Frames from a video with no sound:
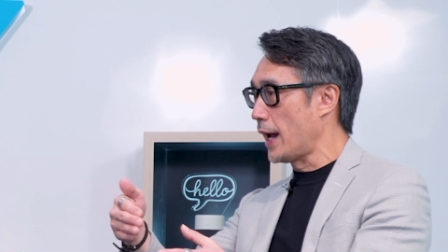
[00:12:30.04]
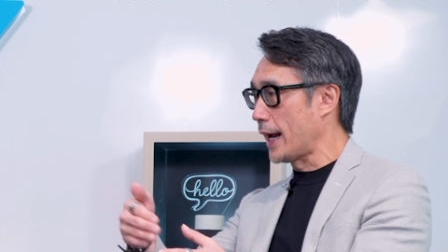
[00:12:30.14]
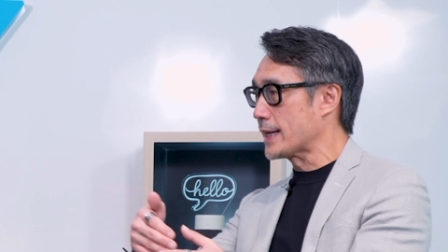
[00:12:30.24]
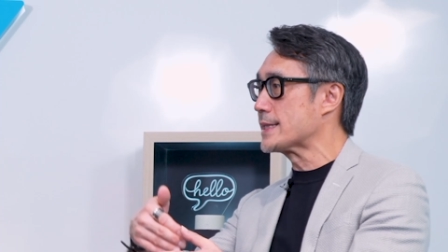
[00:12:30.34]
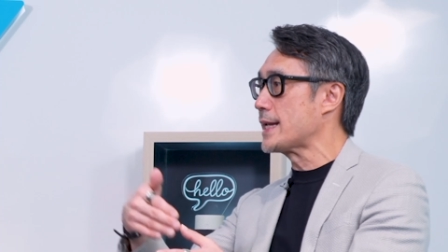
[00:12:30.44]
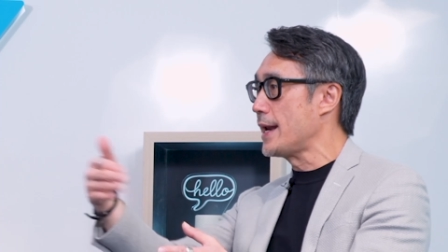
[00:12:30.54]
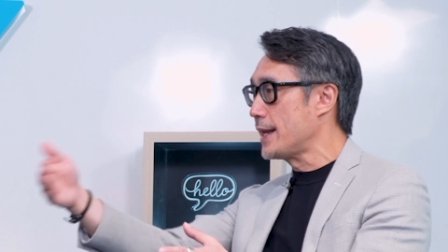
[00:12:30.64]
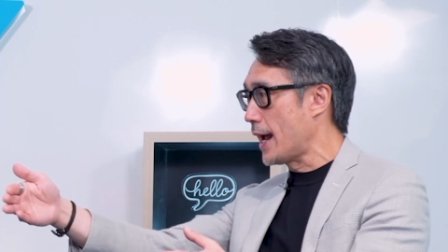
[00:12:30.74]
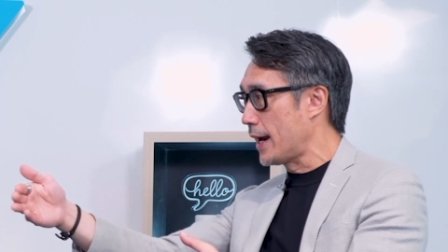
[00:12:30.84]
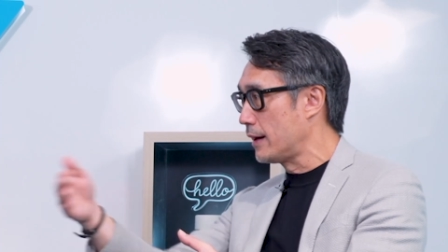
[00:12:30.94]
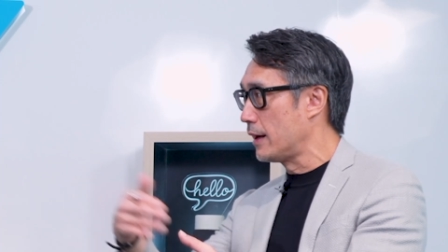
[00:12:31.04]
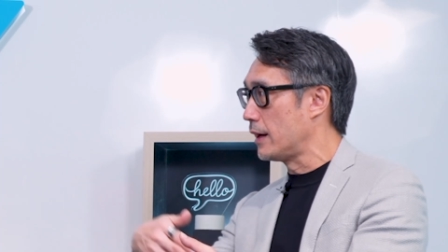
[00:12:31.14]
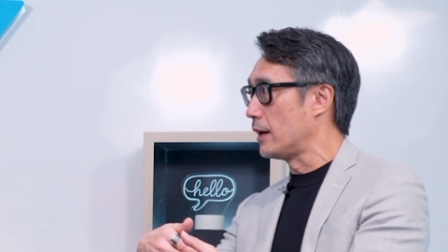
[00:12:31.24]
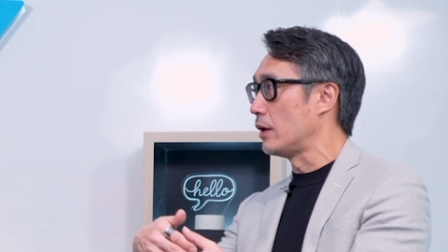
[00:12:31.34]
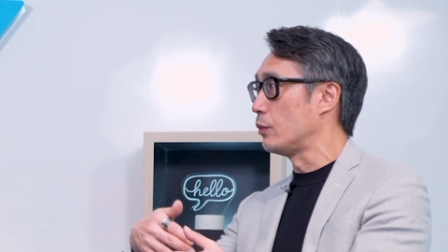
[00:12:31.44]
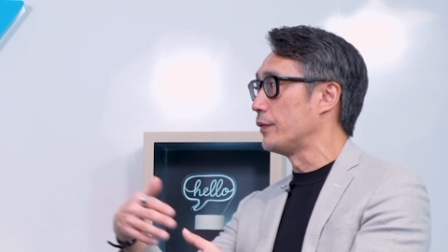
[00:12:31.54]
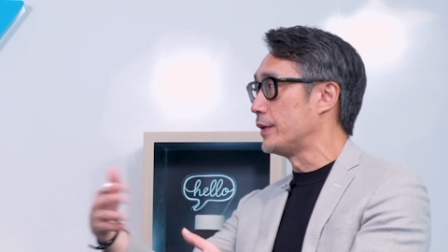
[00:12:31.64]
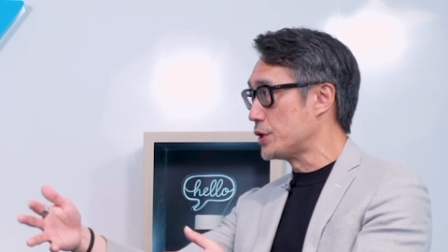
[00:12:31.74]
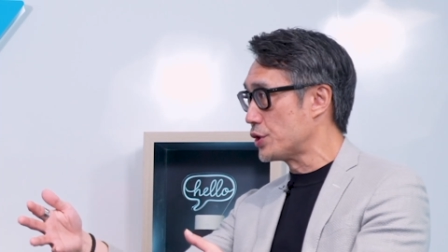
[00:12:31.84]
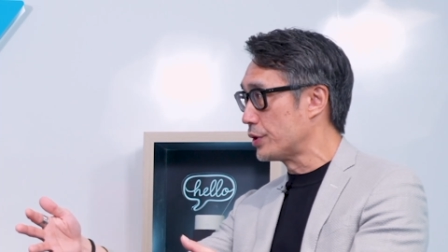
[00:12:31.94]
extend that uh, with
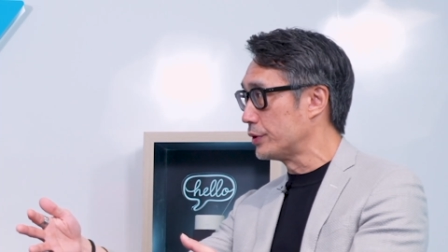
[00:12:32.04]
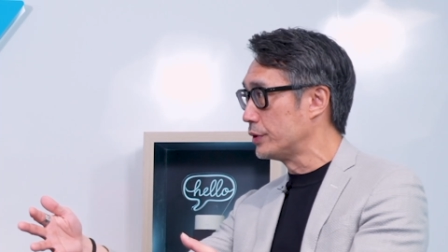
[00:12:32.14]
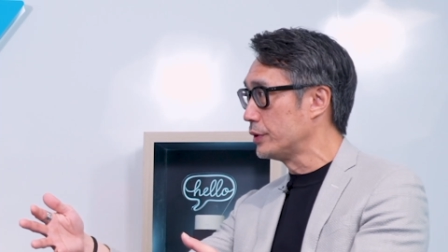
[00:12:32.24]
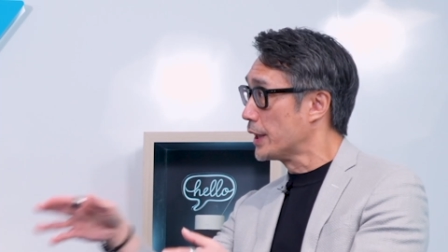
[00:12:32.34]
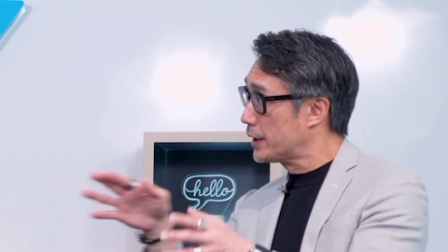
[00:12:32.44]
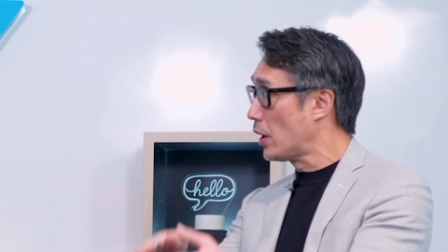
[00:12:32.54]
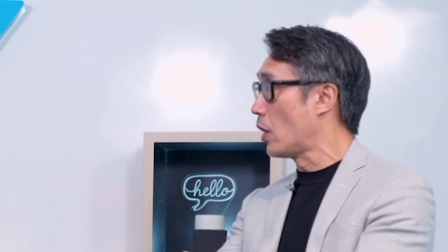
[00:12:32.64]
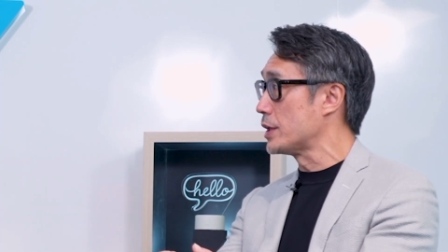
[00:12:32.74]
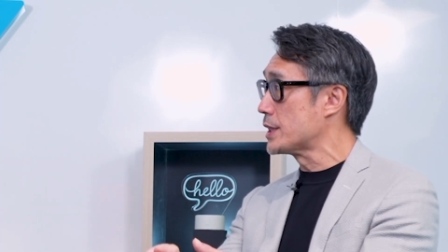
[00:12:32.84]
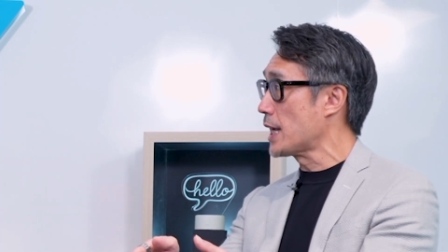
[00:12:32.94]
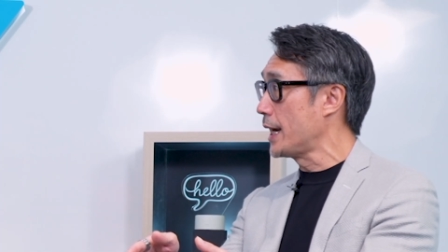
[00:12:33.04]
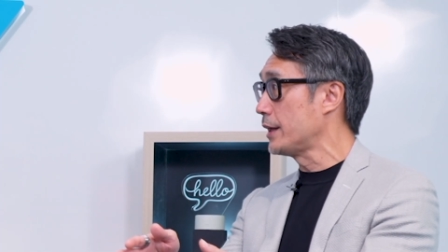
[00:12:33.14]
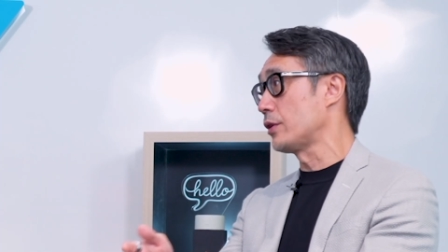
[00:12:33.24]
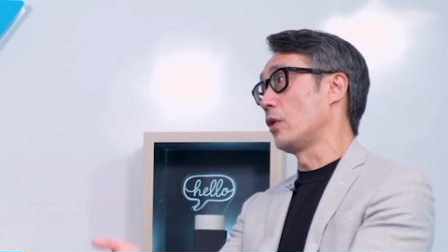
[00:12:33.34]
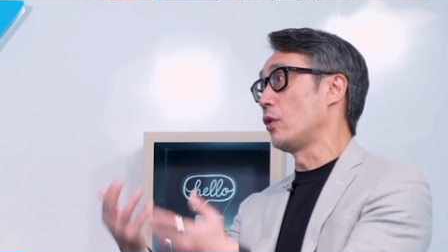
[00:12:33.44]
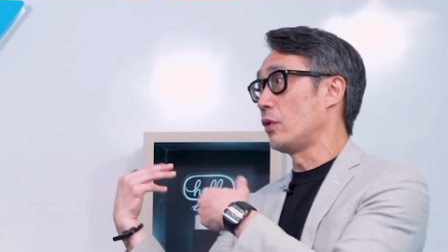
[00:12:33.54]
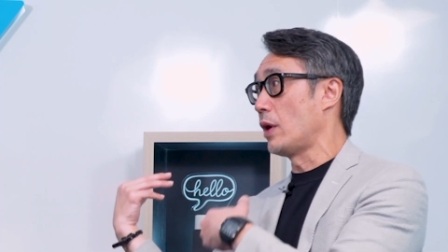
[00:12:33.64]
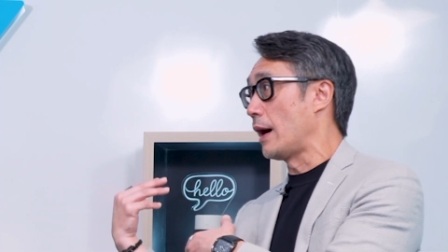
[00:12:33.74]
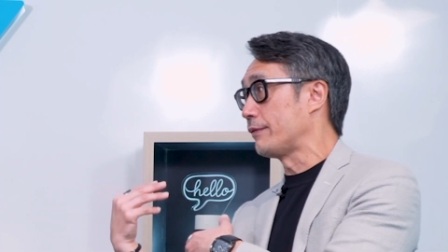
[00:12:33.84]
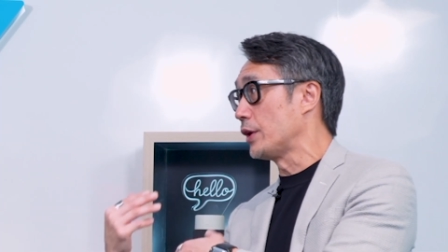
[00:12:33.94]
digital, either on site or
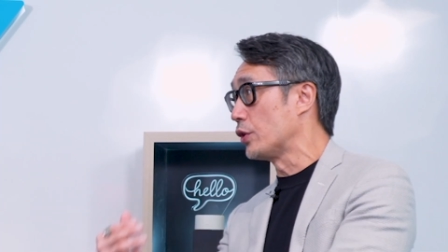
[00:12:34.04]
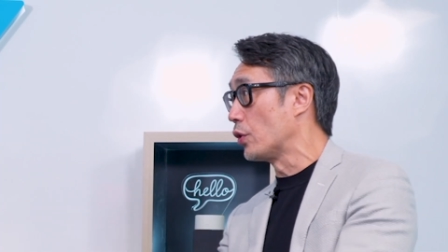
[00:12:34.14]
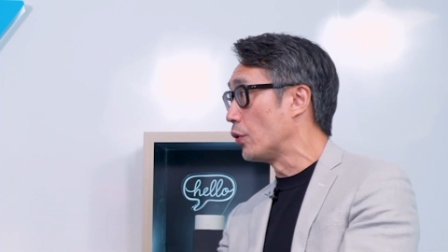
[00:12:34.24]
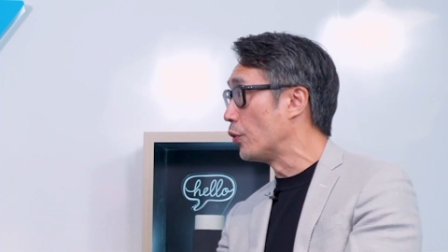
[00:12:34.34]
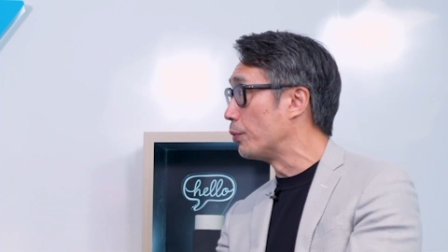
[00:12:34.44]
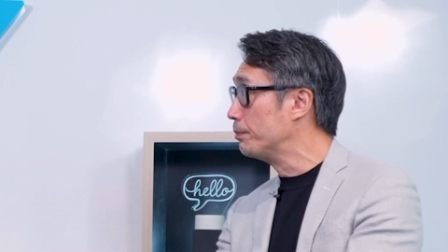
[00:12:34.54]
after you go home?